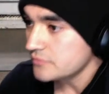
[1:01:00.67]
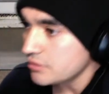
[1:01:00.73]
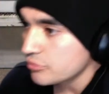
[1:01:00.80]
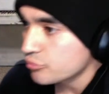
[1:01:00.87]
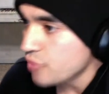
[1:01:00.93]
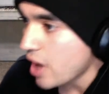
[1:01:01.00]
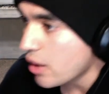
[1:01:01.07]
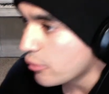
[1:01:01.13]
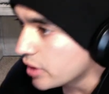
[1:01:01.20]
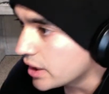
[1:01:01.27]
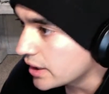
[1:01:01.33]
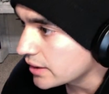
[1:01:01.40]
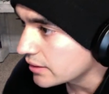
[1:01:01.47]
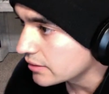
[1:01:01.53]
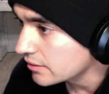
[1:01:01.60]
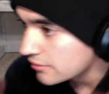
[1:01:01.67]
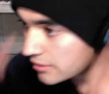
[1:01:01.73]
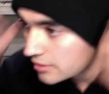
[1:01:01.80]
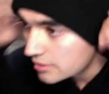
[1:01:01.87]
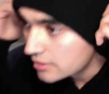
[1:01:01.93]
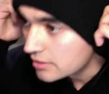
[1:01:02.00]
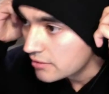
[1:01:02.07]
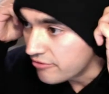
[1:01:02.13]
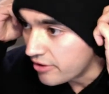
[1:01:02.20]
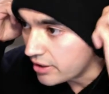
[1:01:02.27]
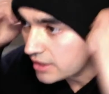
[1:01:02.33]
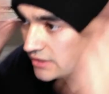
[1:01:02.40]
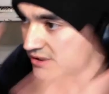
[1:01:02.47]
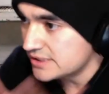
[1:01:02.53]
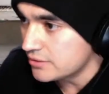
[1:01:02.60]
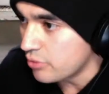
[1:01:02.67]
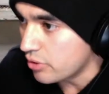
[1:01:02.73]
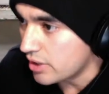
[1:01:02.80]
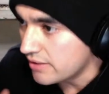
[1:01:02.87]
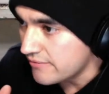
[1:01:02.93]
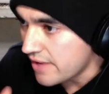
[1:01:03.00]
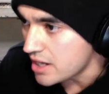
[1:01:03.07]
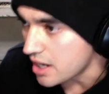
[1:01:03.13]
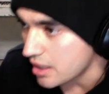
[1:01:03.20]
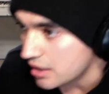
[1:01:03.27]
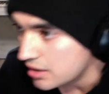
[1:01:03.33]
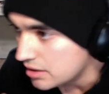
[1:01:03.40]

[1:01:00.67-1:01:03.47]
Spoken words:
Round 1. Ferguson, Oliveira.